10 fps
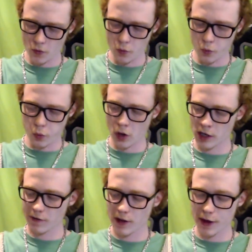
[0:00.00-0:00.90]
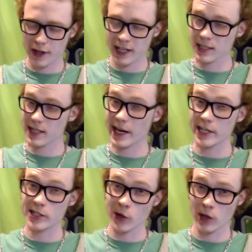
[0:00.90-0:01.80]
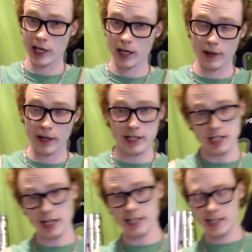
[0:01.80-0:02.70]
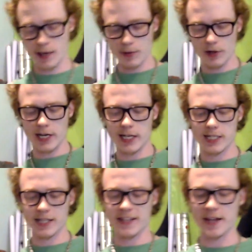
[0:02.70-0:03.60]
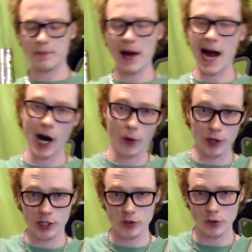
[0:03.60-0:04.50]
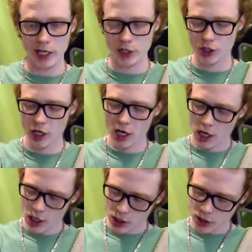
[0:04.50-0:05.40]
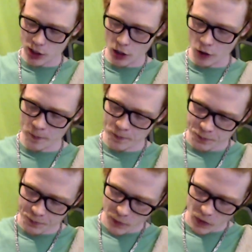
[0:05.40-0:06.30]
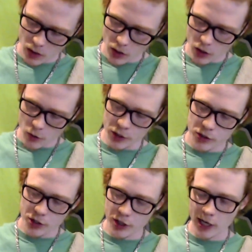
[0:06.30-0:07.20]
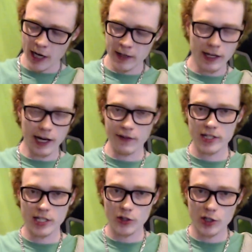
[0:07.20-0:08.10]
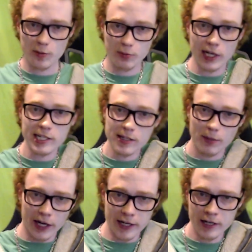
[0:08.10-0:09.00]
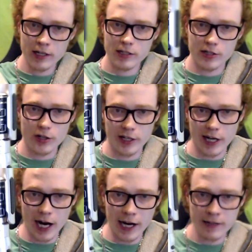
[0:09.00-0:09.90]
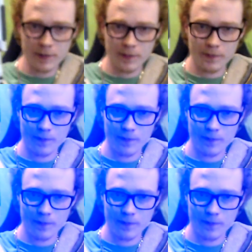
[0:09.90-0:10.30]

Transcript: one of the things that I don't like about this lightsaber is the power switch. So when you turn it on, obviously you just press the button to turn it on.